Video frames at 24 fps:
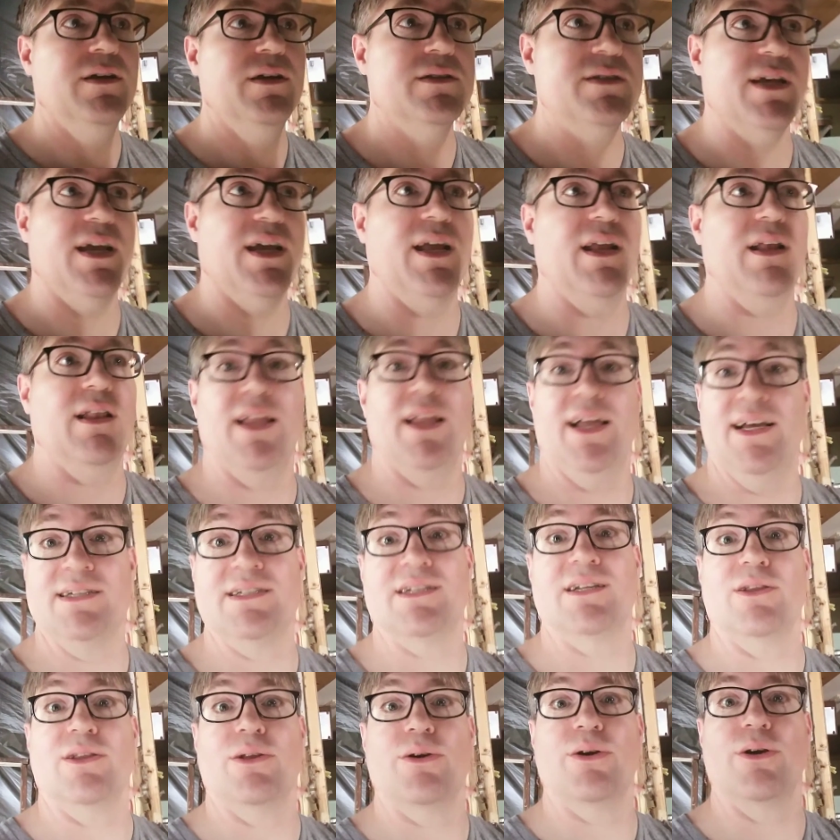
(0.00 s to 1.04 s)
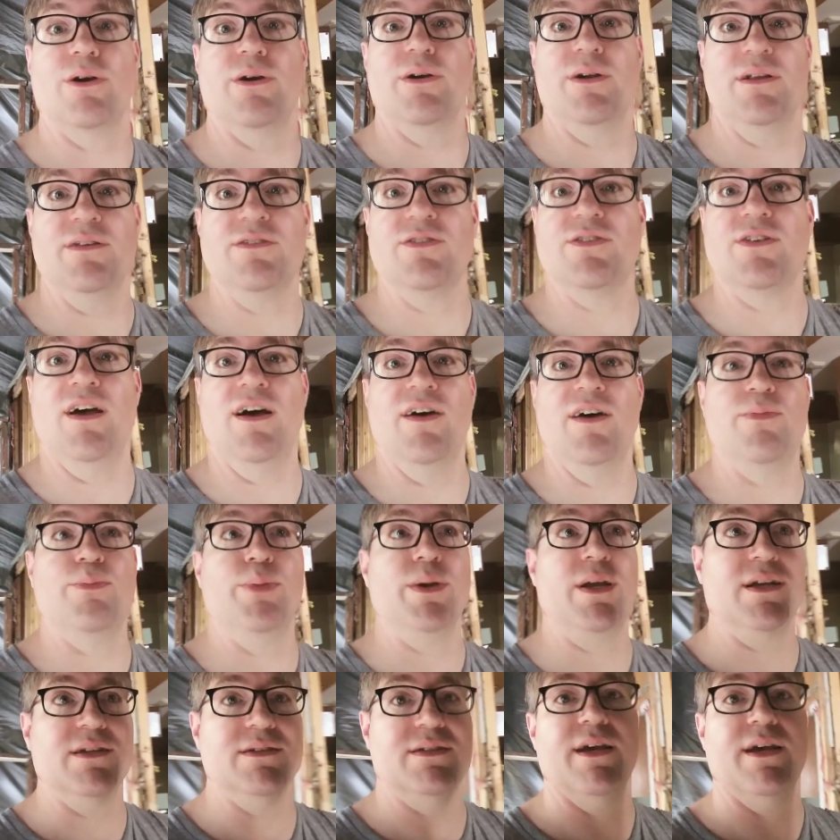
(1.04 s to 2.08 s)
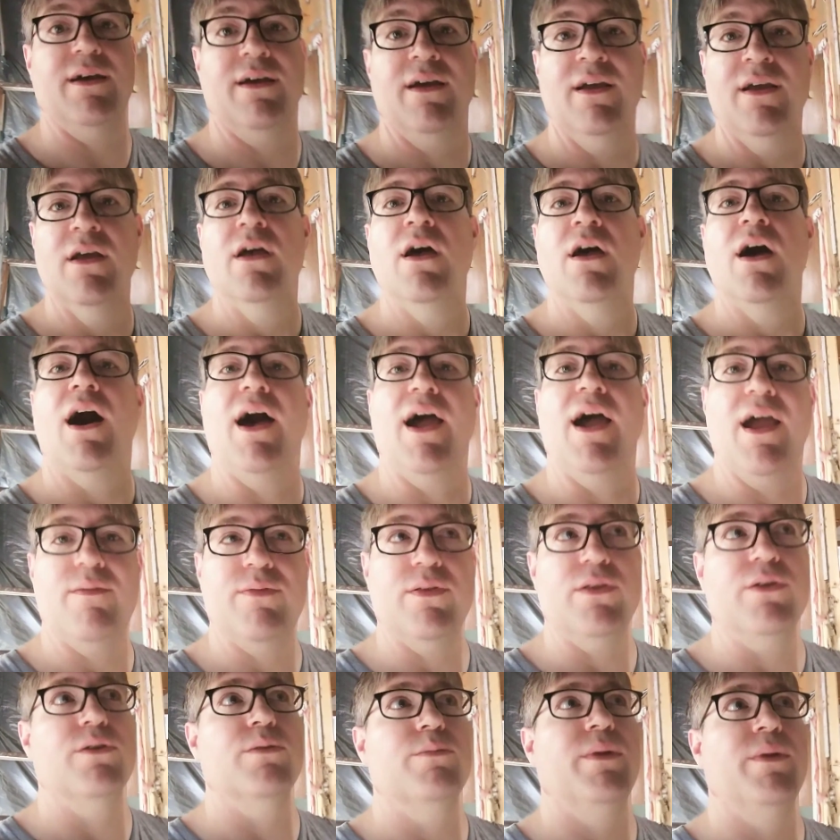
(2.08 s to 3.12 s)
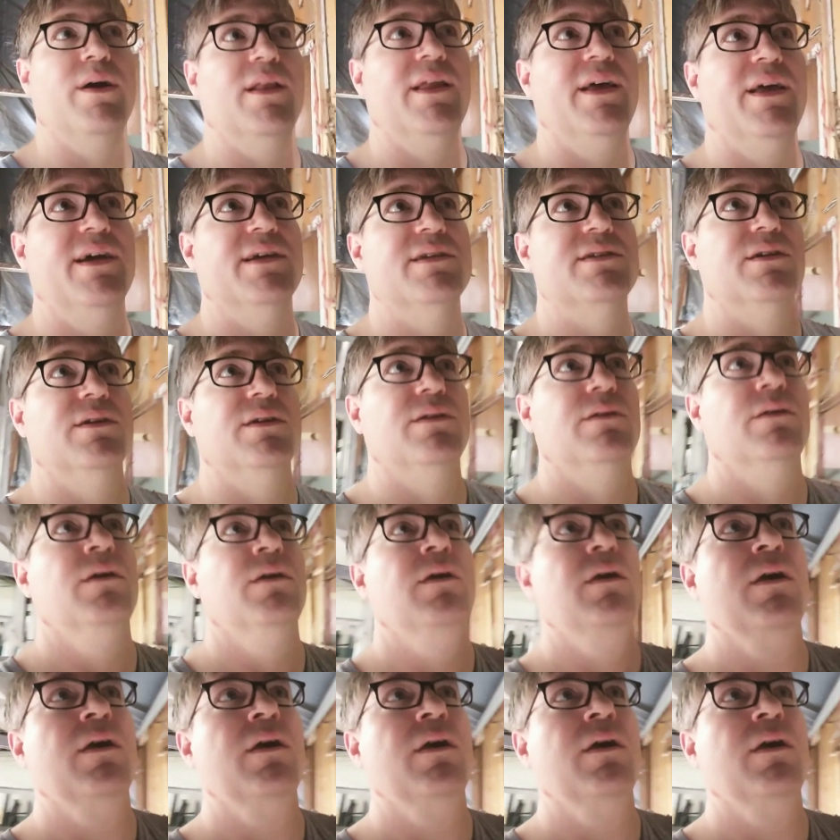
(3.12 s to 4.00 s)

say lesson learned and stuff, because I have learned my lesson,